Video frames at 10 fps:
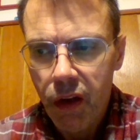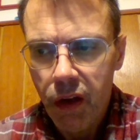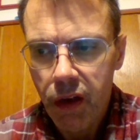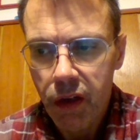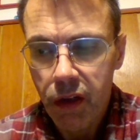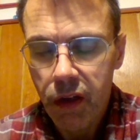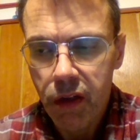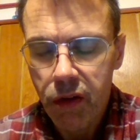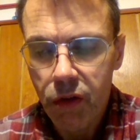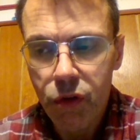
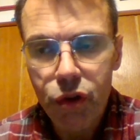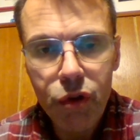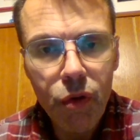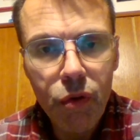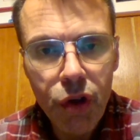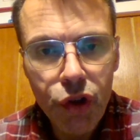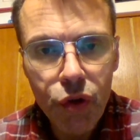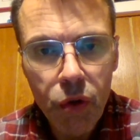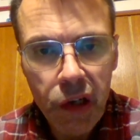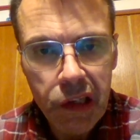at Osnovna
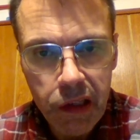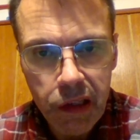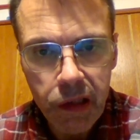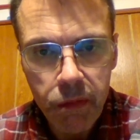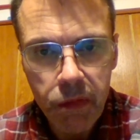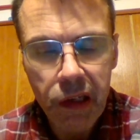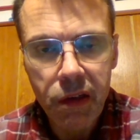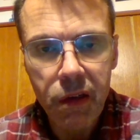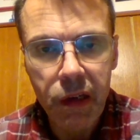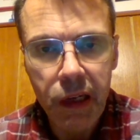Šola Grm,
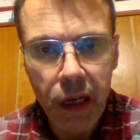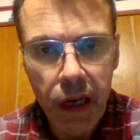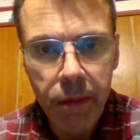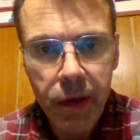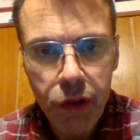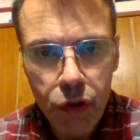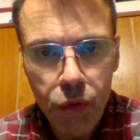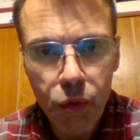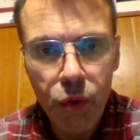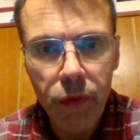that's a grammar
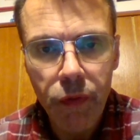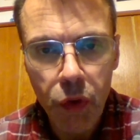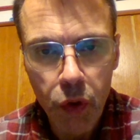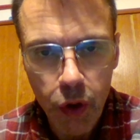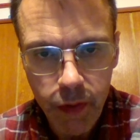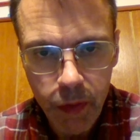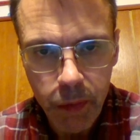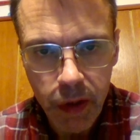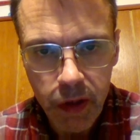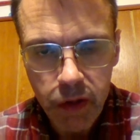school of Novo
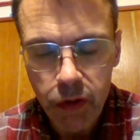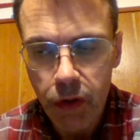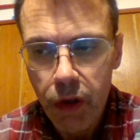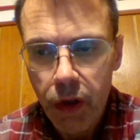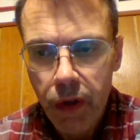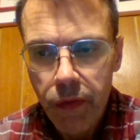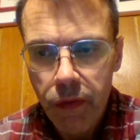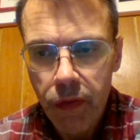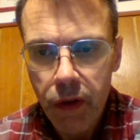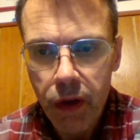Mesto.
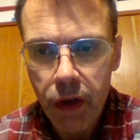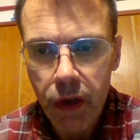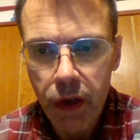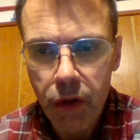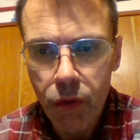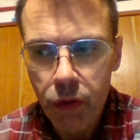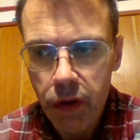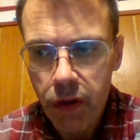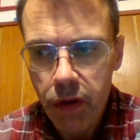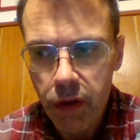They
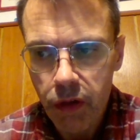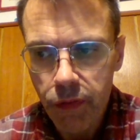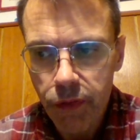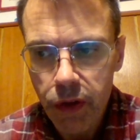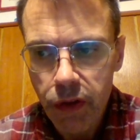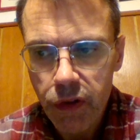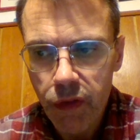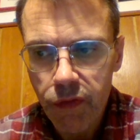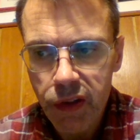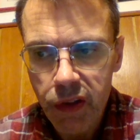recorded the first
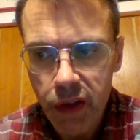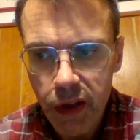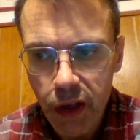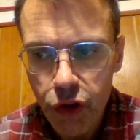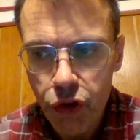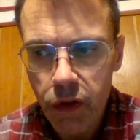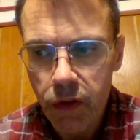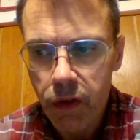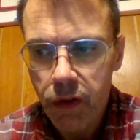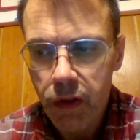
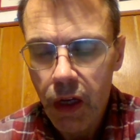visitations